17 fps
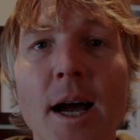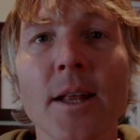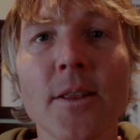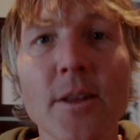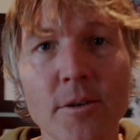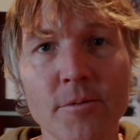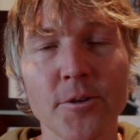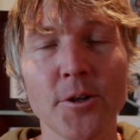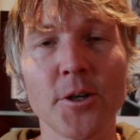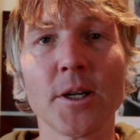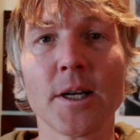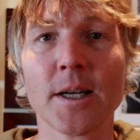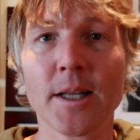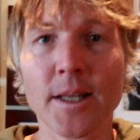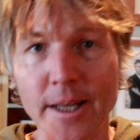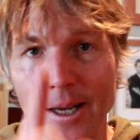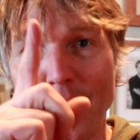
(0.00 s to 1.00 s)
I'd love for you to
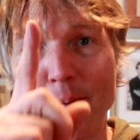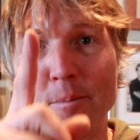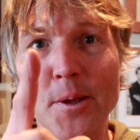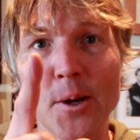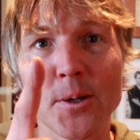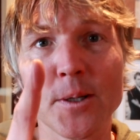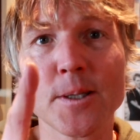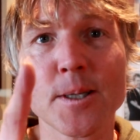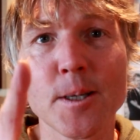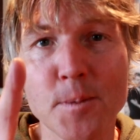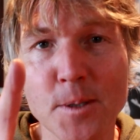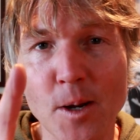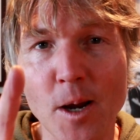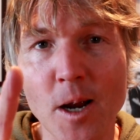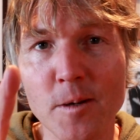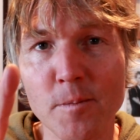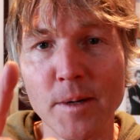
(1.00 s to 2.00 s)
click up there to
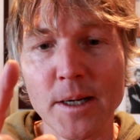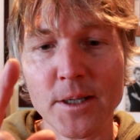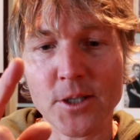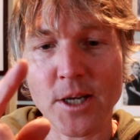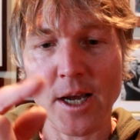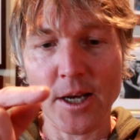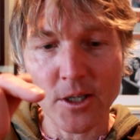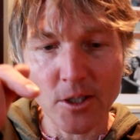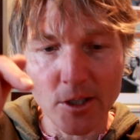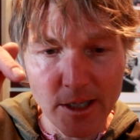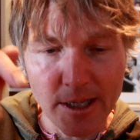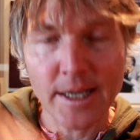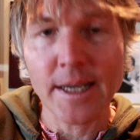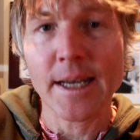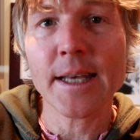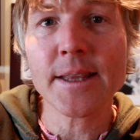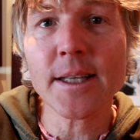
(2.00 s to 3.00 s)
subscribe to my channel,
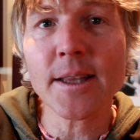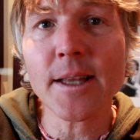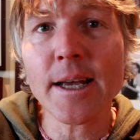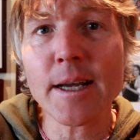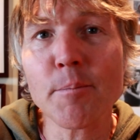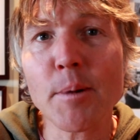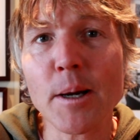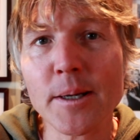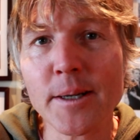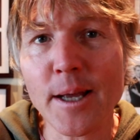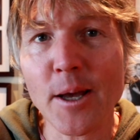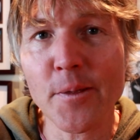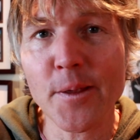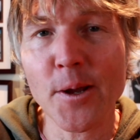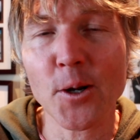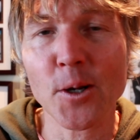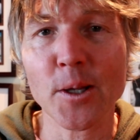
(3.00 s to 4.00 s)
hit the like button down
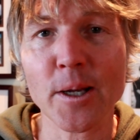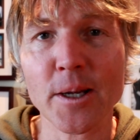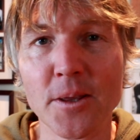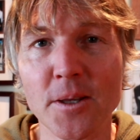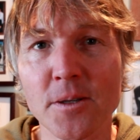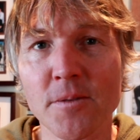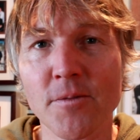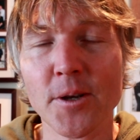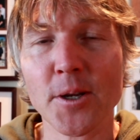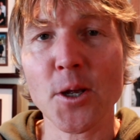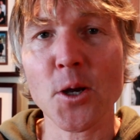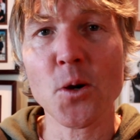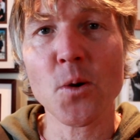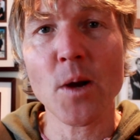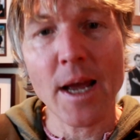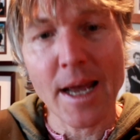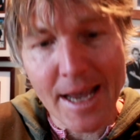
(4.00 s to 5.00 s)
there and like this
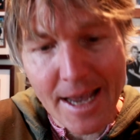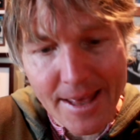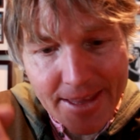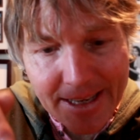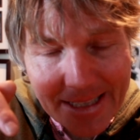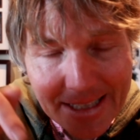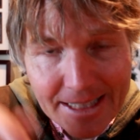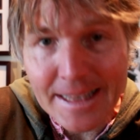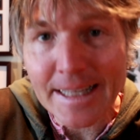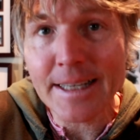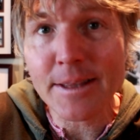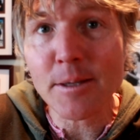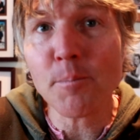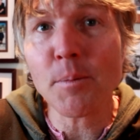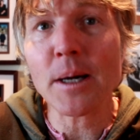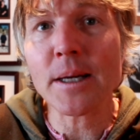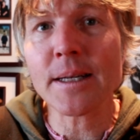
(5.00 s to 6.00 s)
video, and then click the
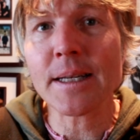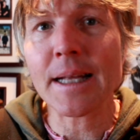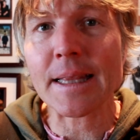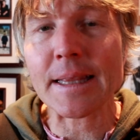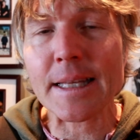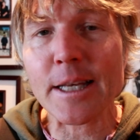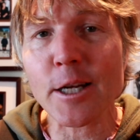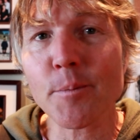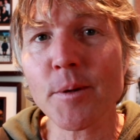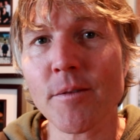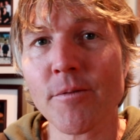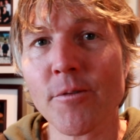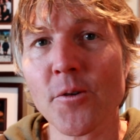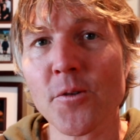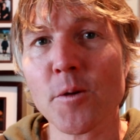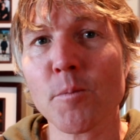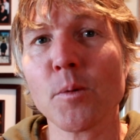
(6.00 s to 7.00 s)
button a little bit
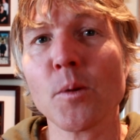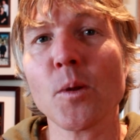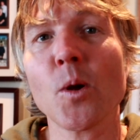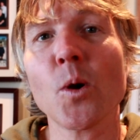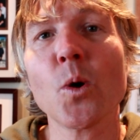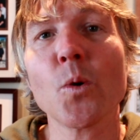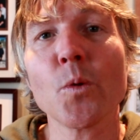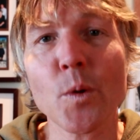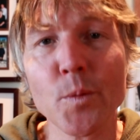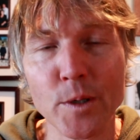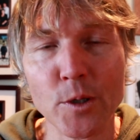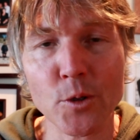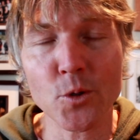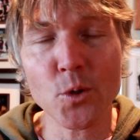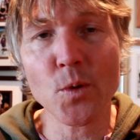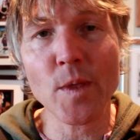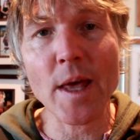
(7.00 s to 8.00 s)
further below, and then when
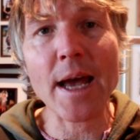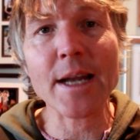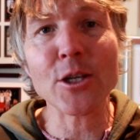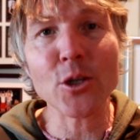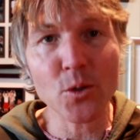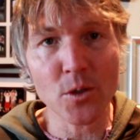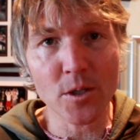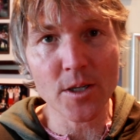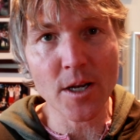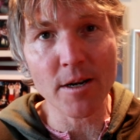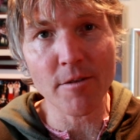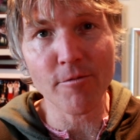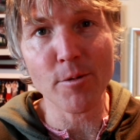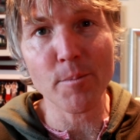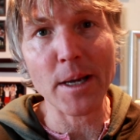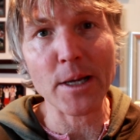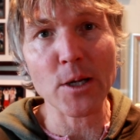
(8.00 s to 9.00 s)
you do that and you sign up
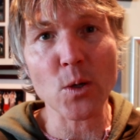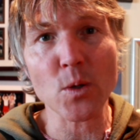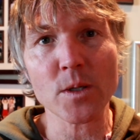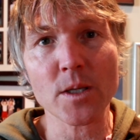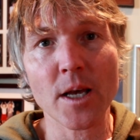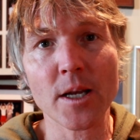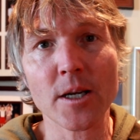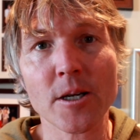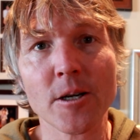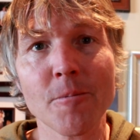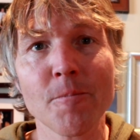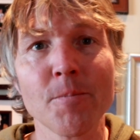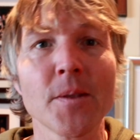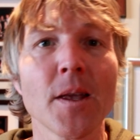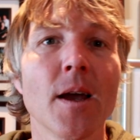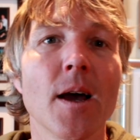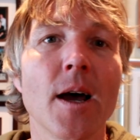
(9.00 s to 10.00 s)
for my newsletter,
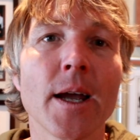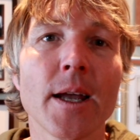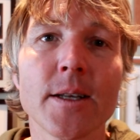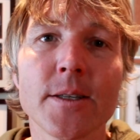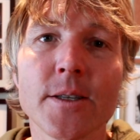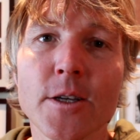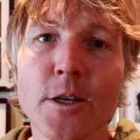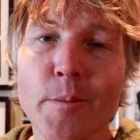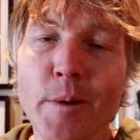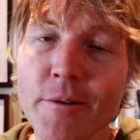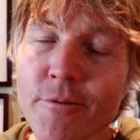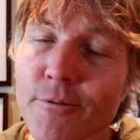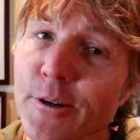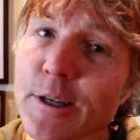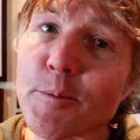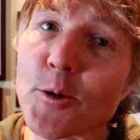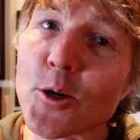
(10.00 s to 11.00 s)
I can send you my
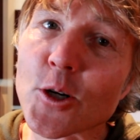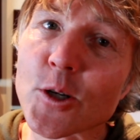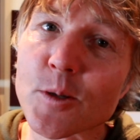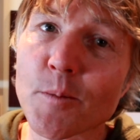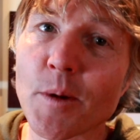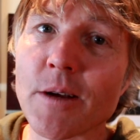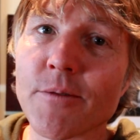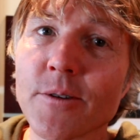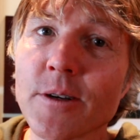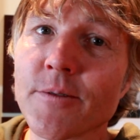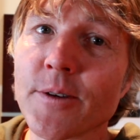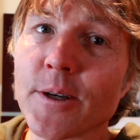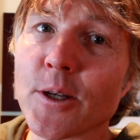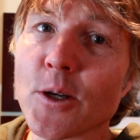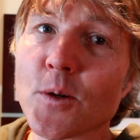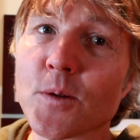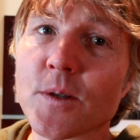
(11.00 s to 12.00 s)
free books, my free
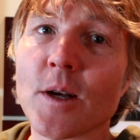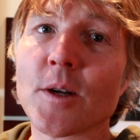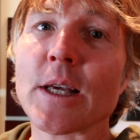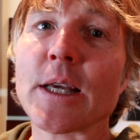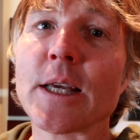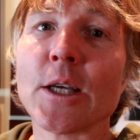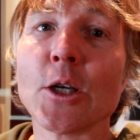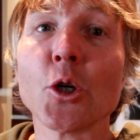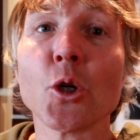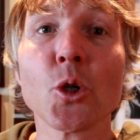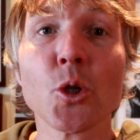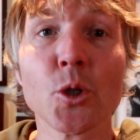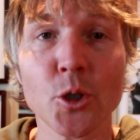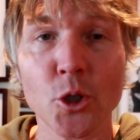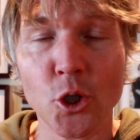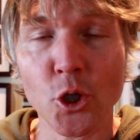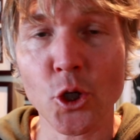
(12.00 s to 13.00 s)
videos on how to heal
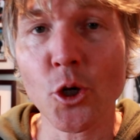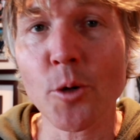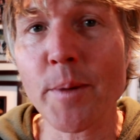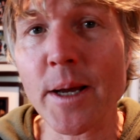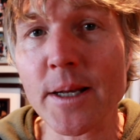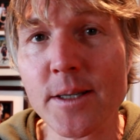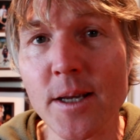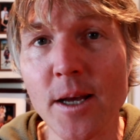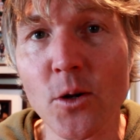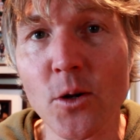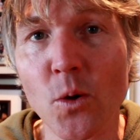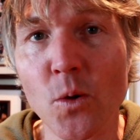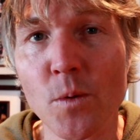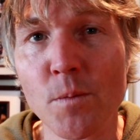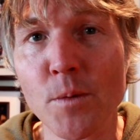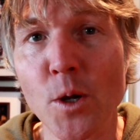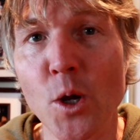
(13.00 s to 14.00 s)
your pets
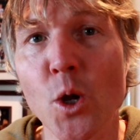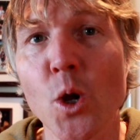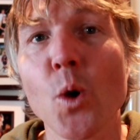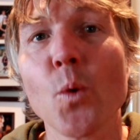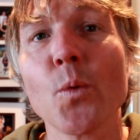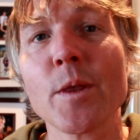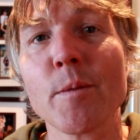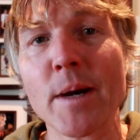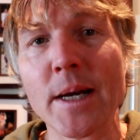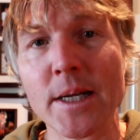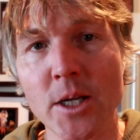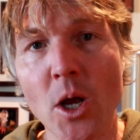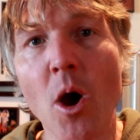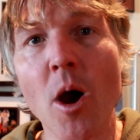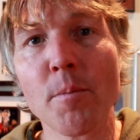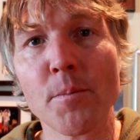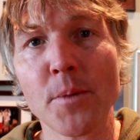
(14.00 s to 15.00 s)
home with my
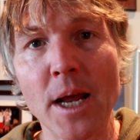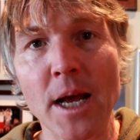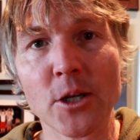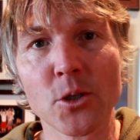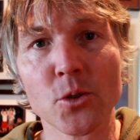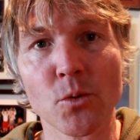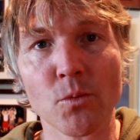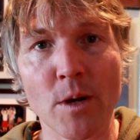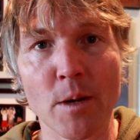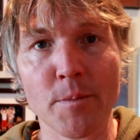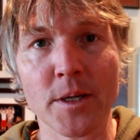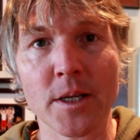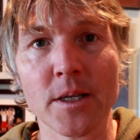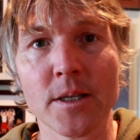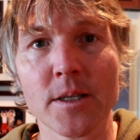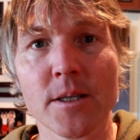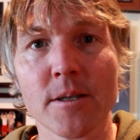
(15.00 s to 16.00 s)
top natural
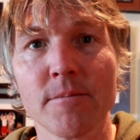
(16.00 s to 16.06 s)
remedies.